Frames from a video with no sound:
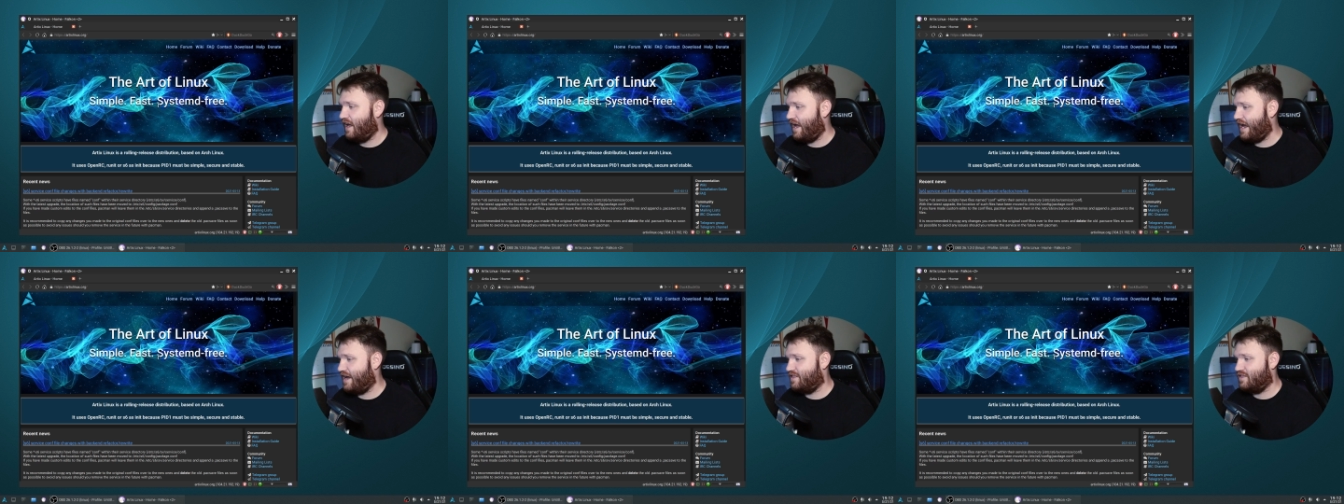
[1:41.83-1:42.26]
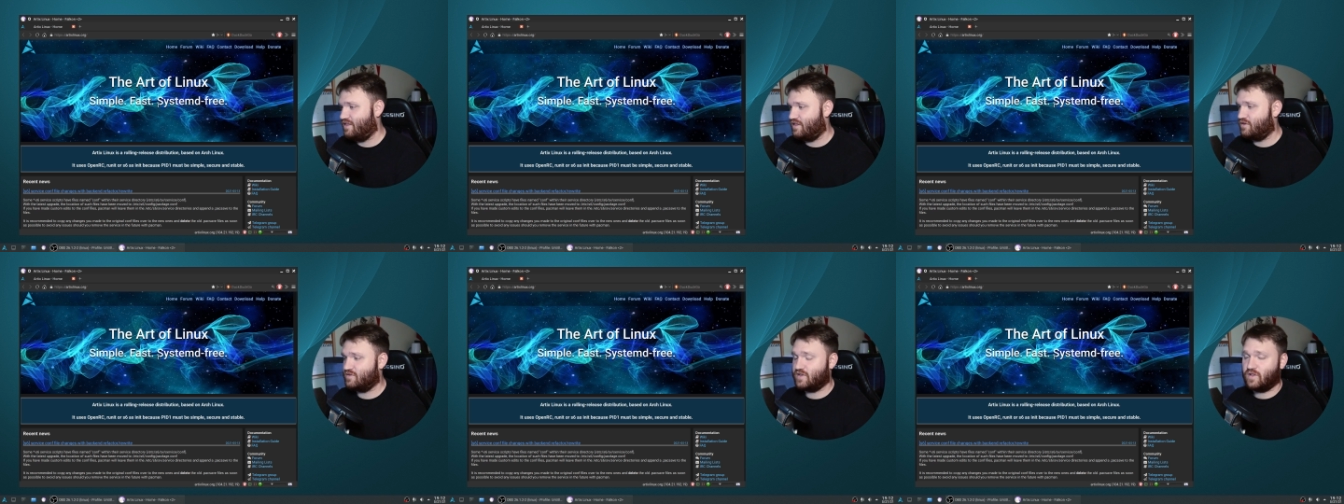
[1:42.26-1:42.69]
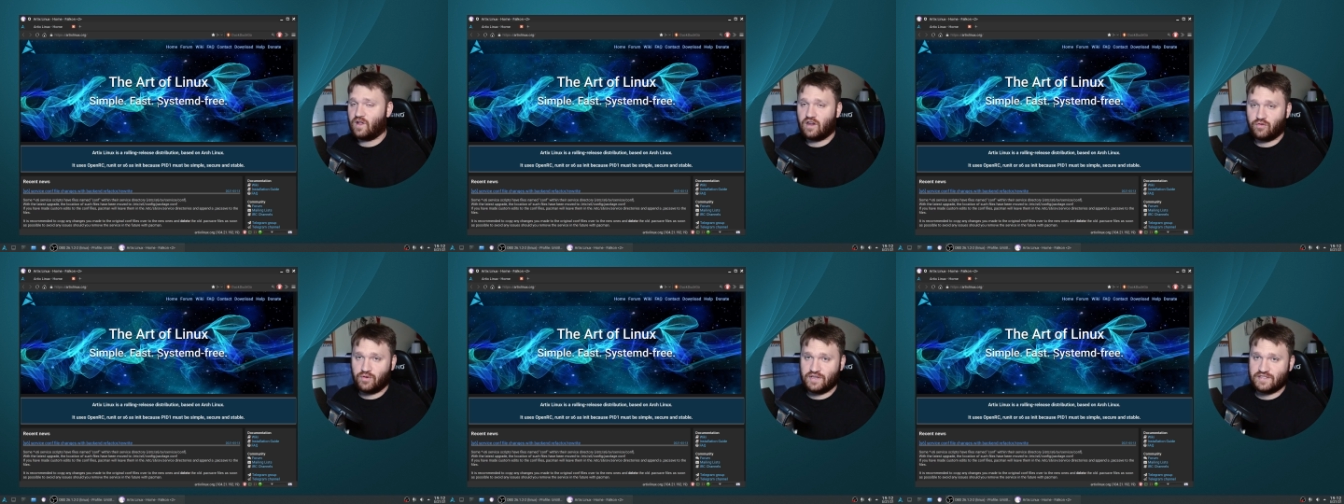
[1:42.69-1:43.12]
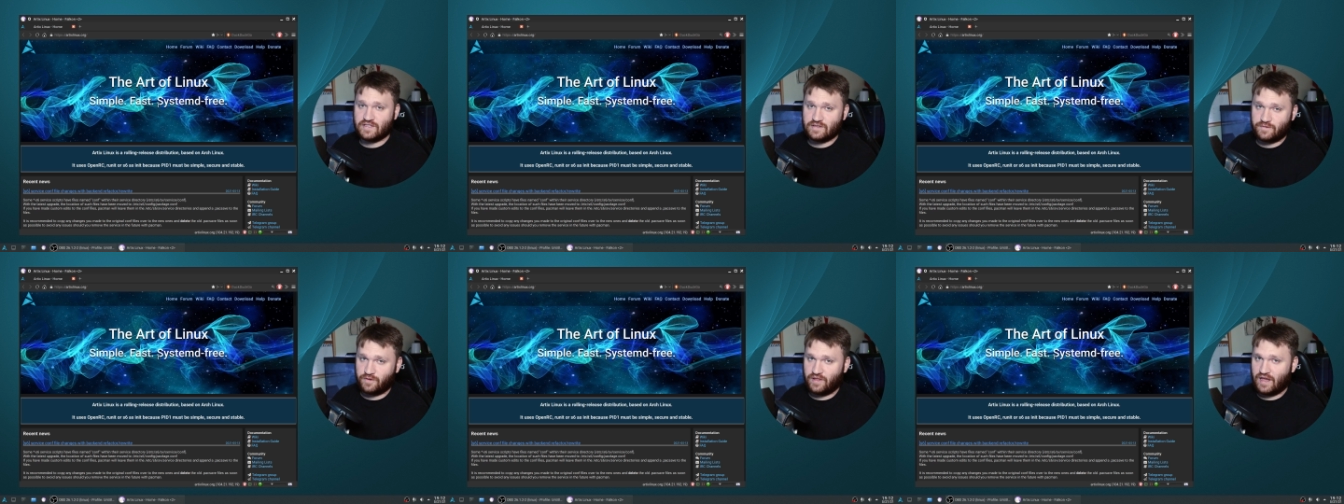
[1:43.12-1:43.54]
And there's a lot of
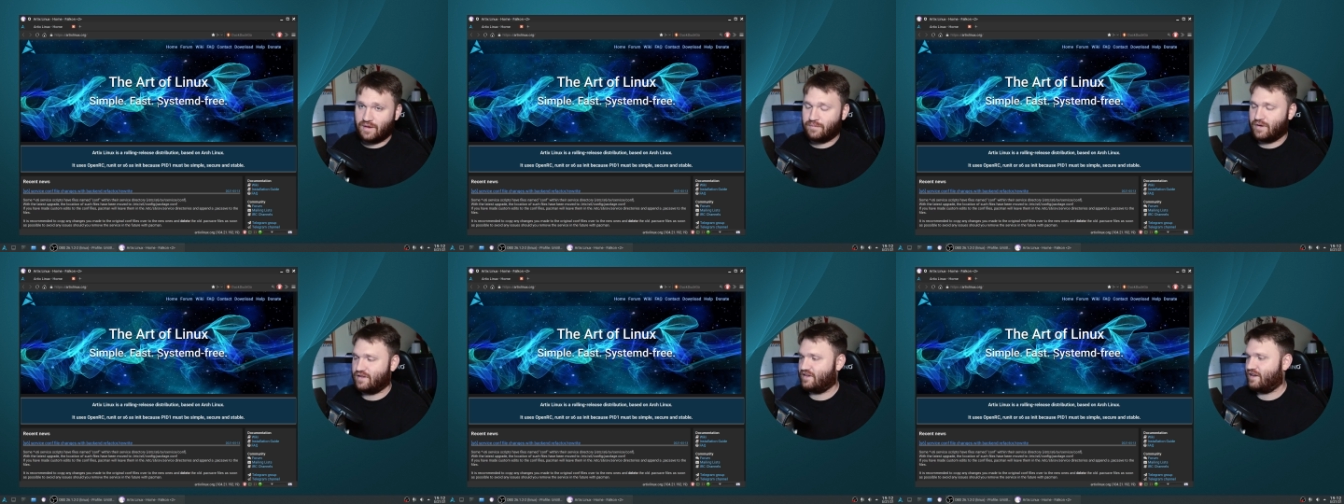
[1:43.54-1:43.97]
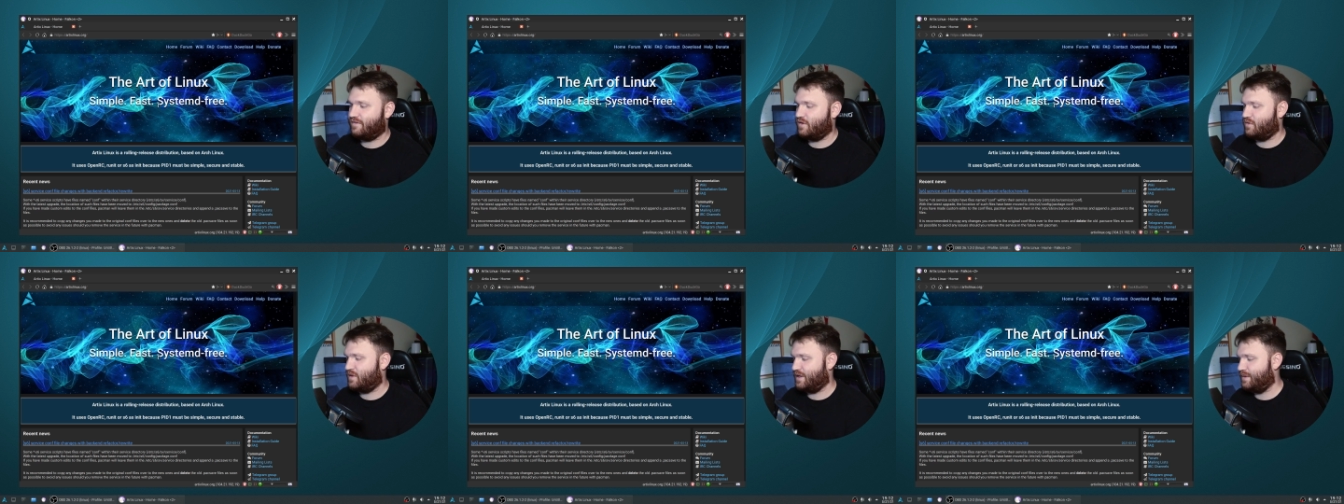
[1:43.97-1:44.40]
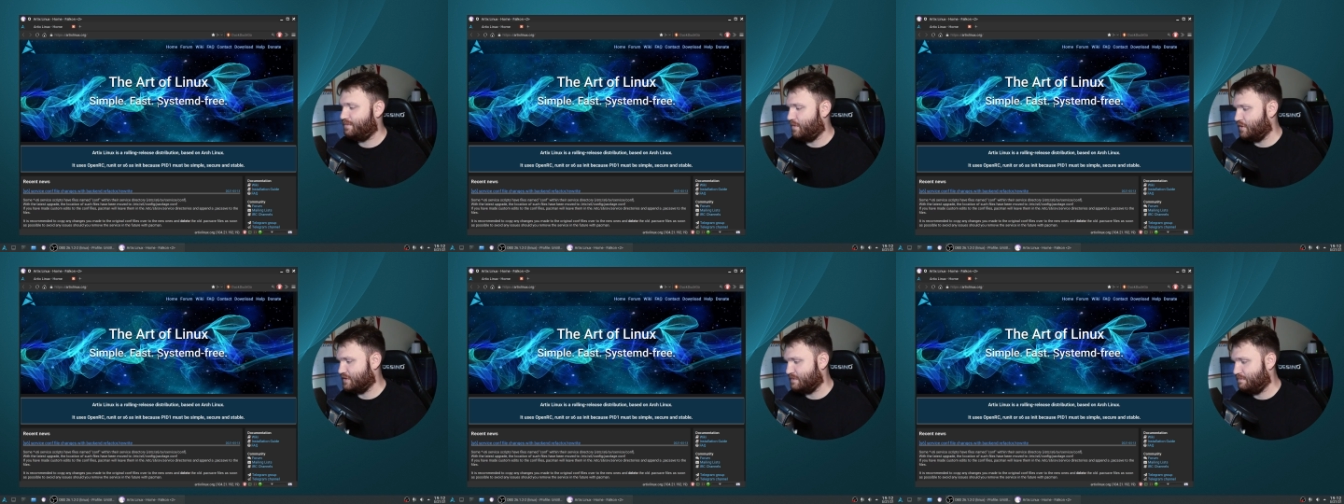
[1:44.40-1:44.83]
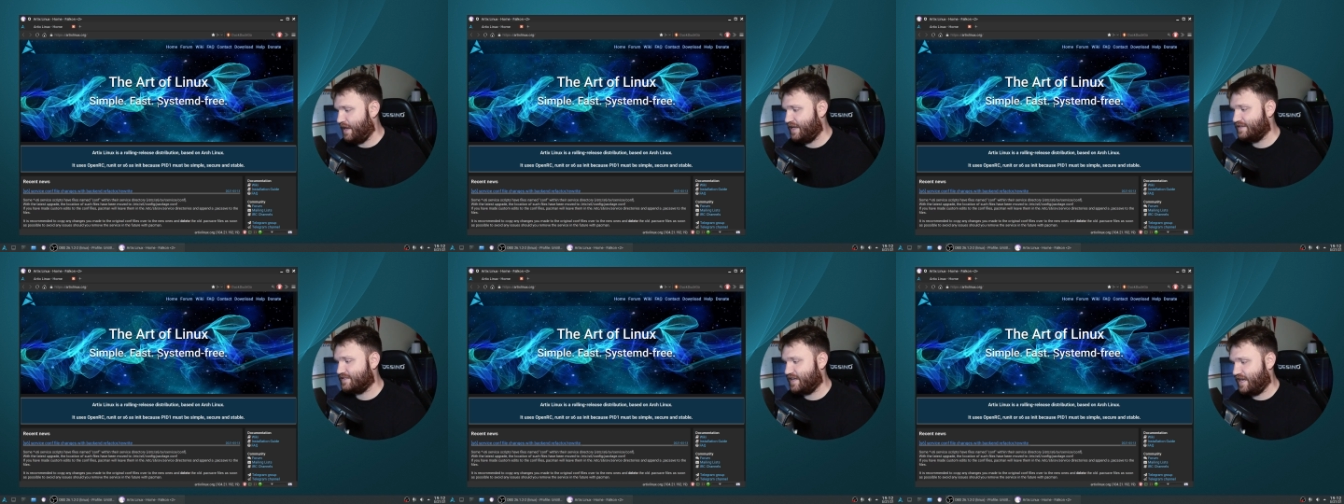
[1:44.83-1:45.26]
reasons for that, but to give you the most
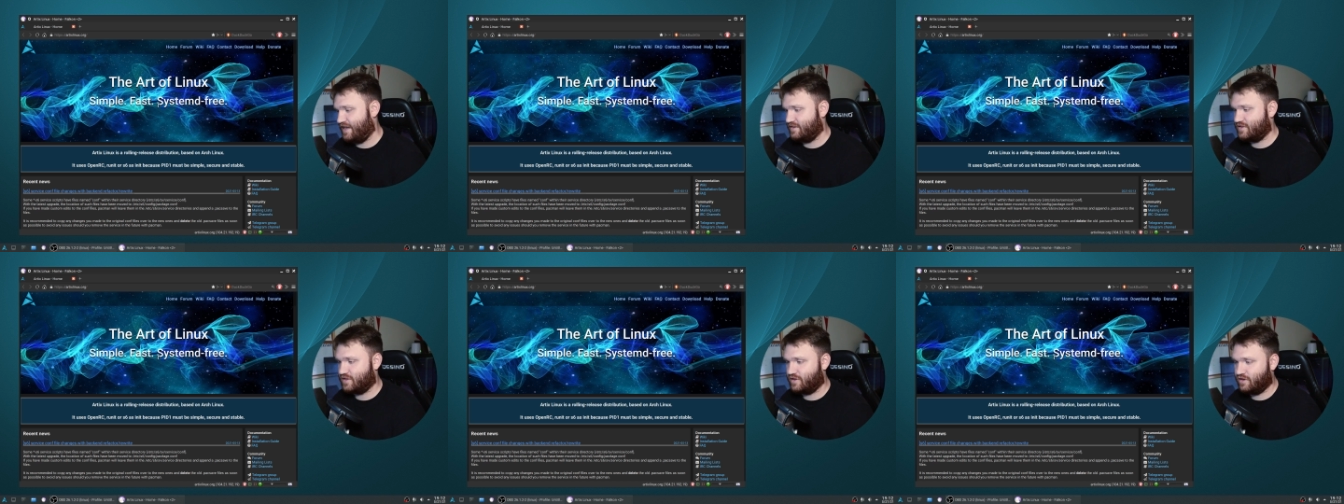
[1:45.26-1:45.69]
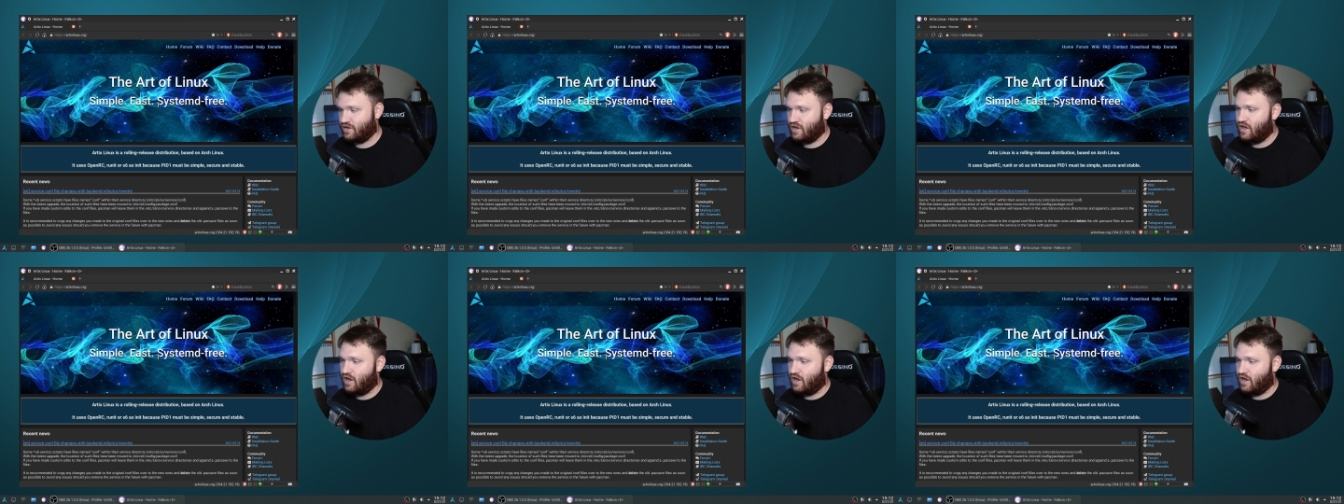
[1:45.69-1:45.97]
base answer